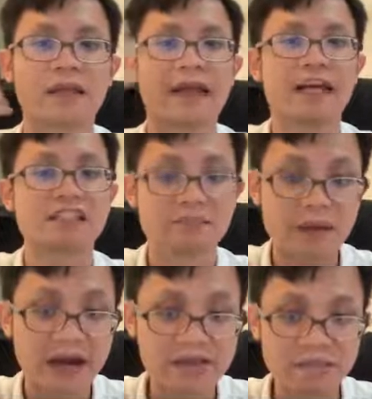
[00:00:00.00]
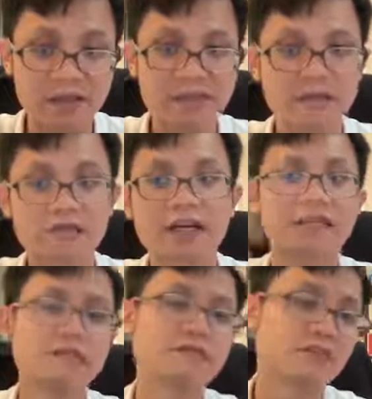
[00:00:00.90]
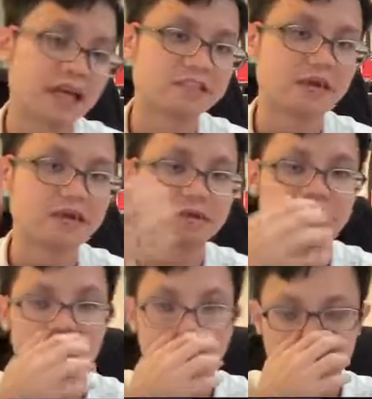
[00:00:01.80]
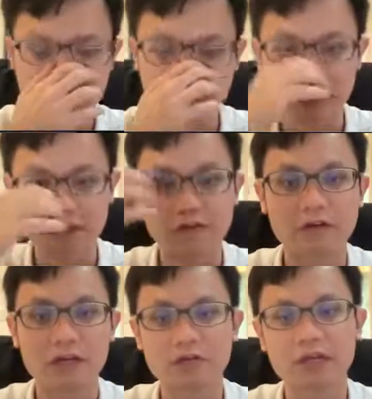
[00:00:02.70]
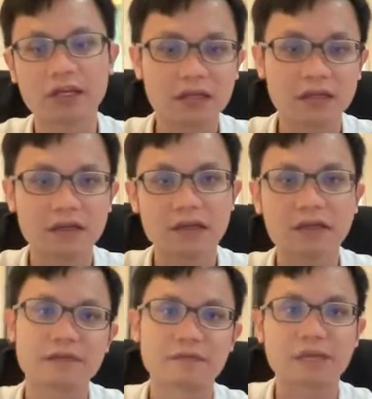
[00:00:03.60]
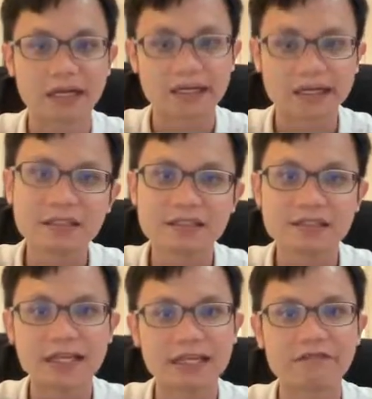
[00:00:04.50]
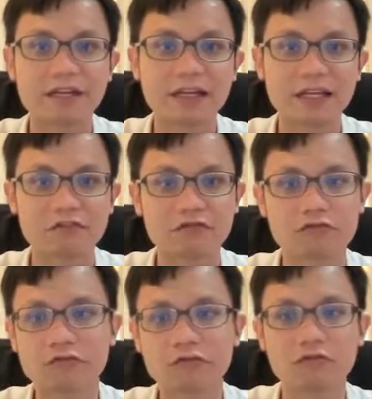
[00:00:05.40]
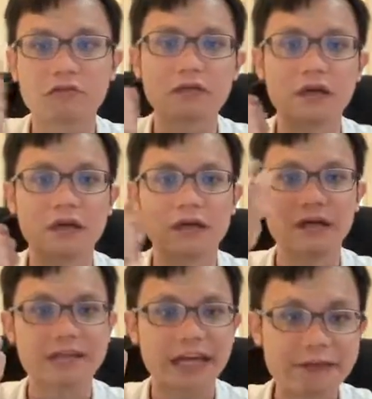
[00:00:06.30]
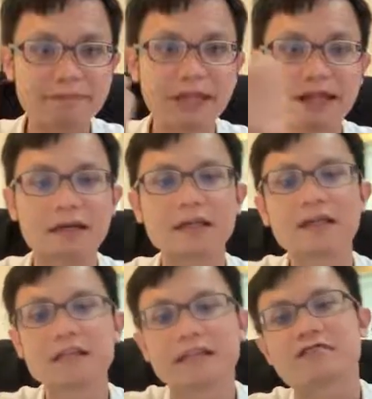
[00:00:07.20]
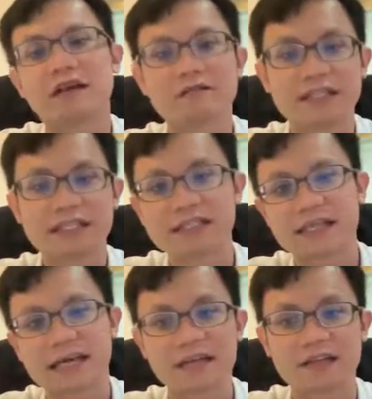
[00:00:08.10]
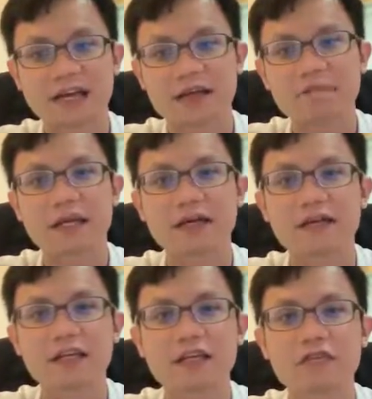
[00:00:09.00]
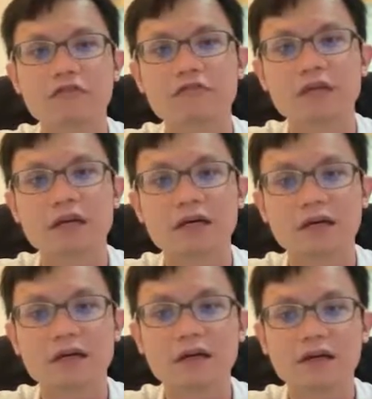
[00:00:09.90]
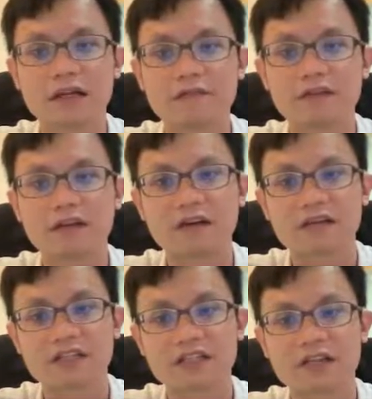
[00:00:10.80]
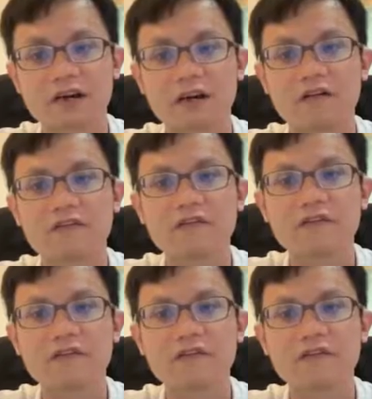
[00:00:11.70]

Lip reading: experiment. What experiment you are doing. If you are doing something like this, then it relates to the time taken. That's why we just add the time taken into the definition of